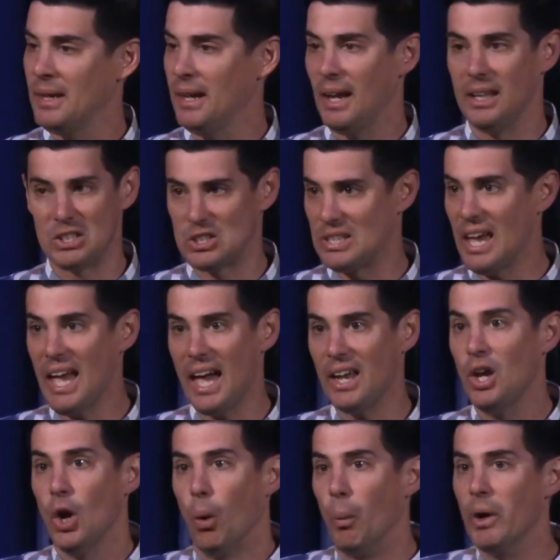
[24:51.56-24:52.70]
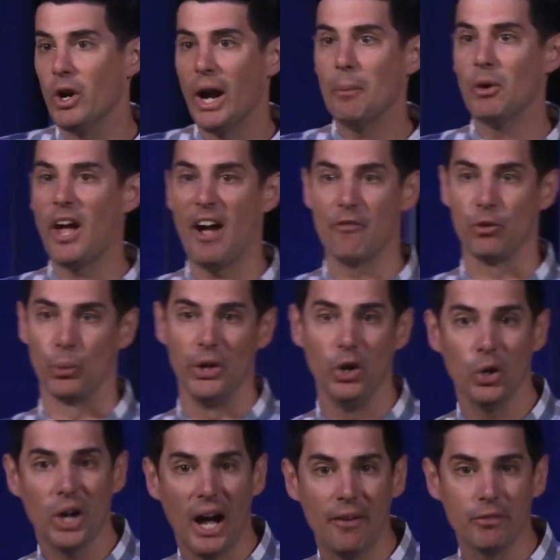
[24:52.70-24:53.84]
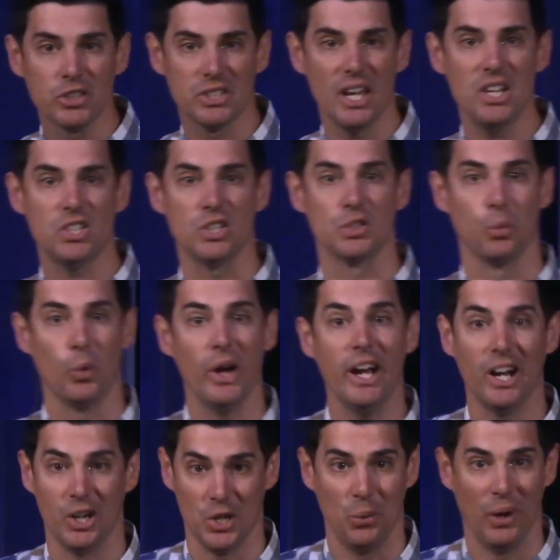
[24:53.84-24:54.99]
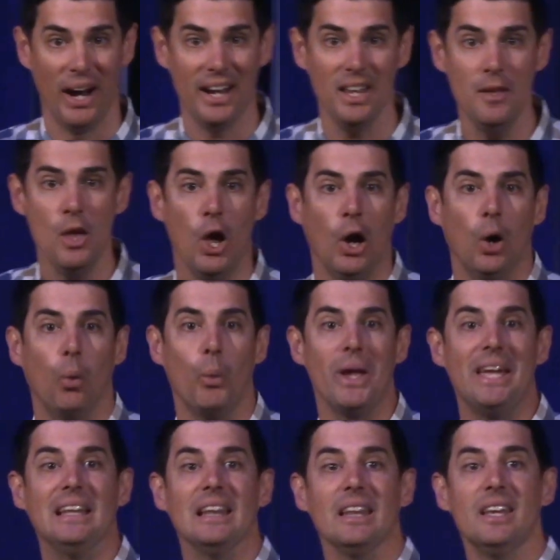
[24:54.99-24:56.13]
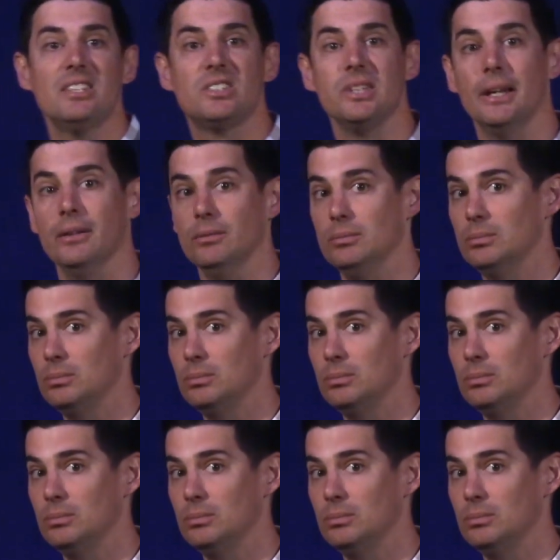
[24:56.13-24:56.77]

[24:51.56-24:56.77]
Instead, we are able to have real conversations where, you ready? We listen.